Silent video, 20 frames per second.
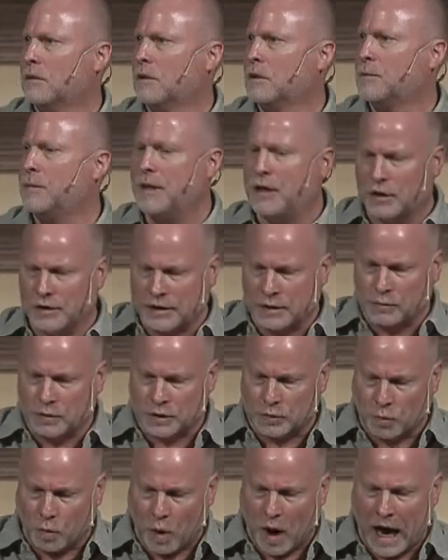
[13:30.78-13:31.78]
It's because he
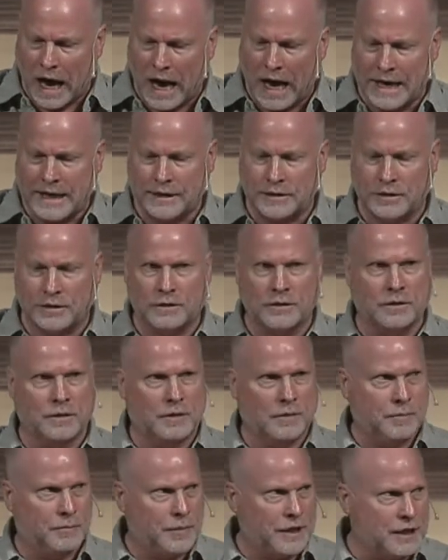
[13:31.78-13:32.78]
was wise
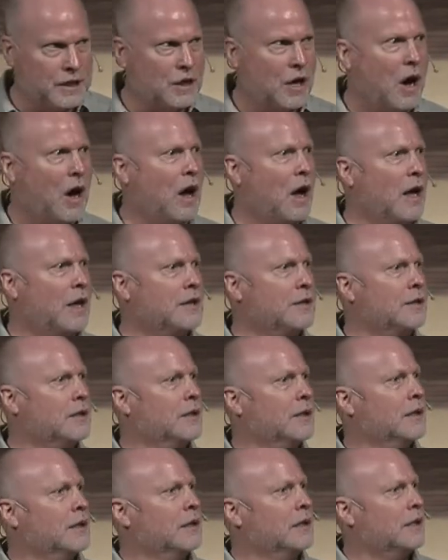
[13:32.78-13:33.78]
beyond
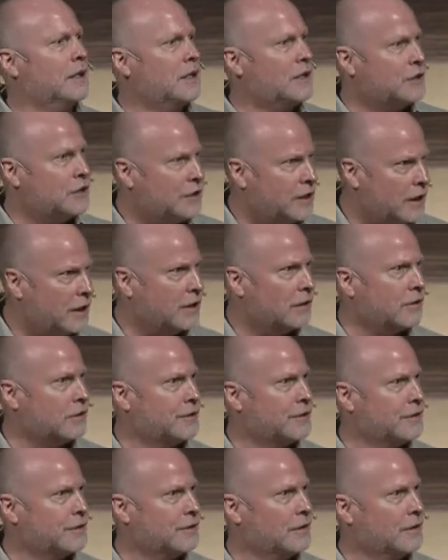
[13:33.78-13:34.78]
his
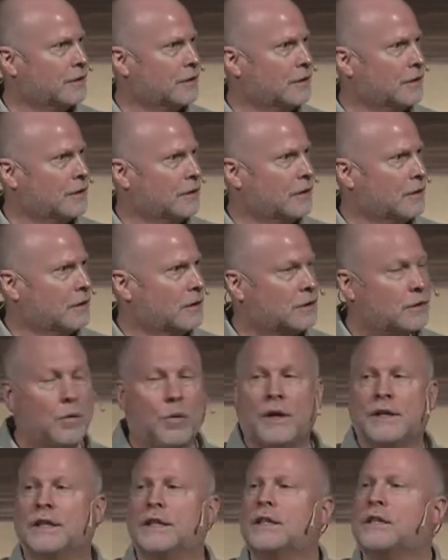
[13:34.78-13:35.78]
years. So
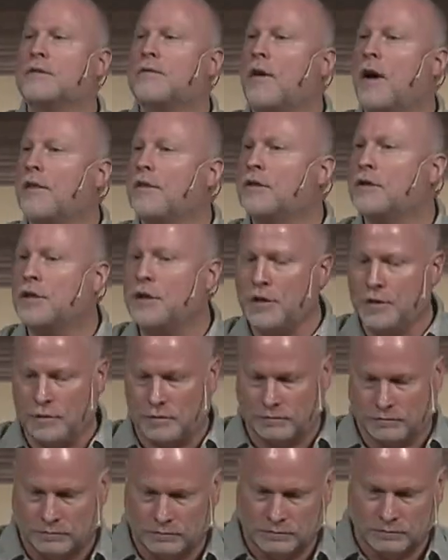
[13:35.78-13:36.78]
what did his father do?
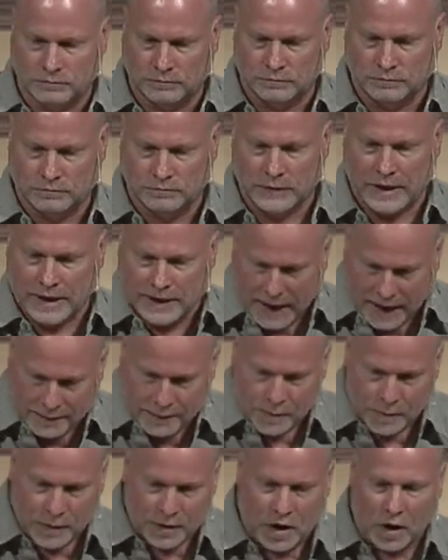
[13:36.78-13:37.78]
He gave
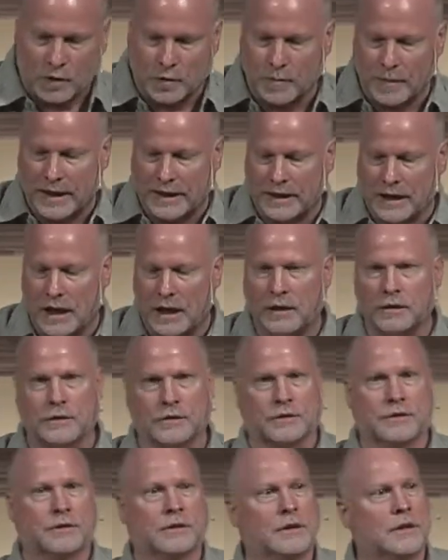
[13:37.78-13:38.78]
him a coat of many
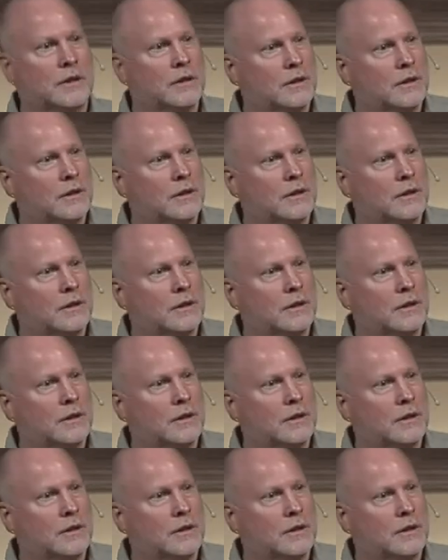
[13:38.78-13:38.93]
colors.